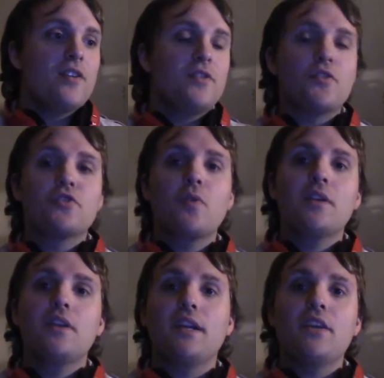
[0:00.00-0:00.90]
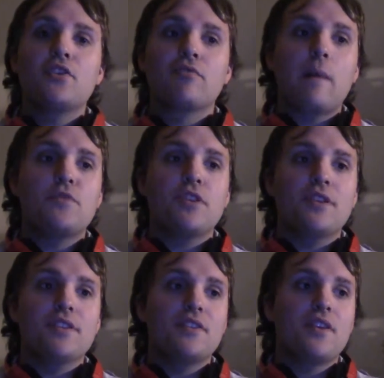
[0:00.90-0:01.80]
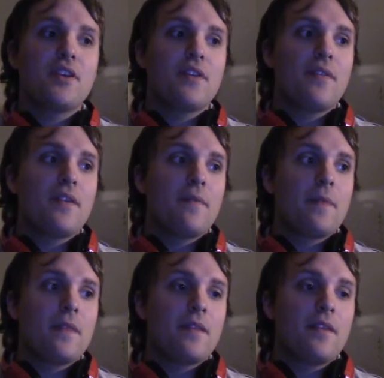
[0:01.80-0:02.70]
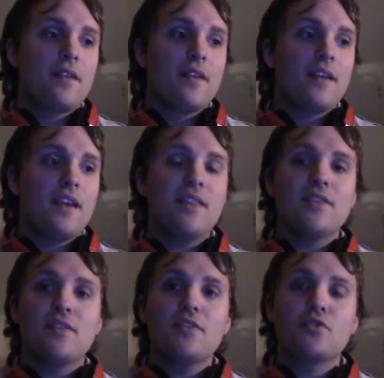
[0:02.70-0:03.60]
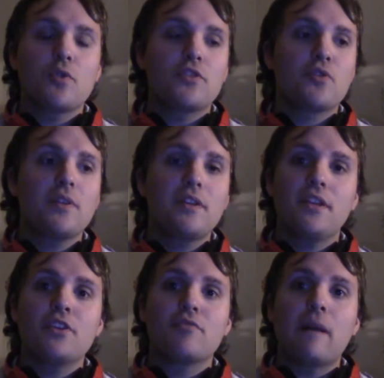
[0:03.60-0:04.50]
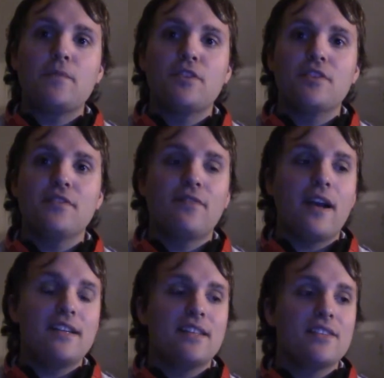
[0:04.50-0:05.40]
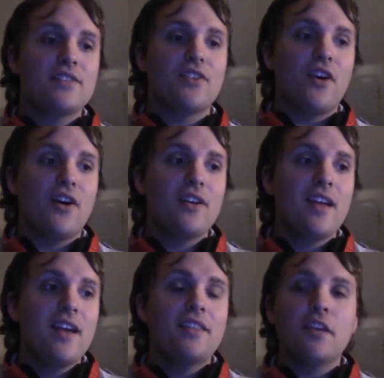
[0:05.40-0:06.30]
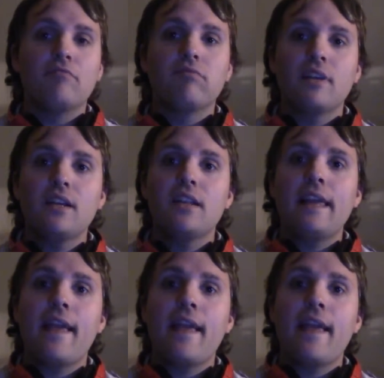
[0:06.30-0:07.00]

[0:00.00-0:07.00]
The short little interruptions you find in the song, they really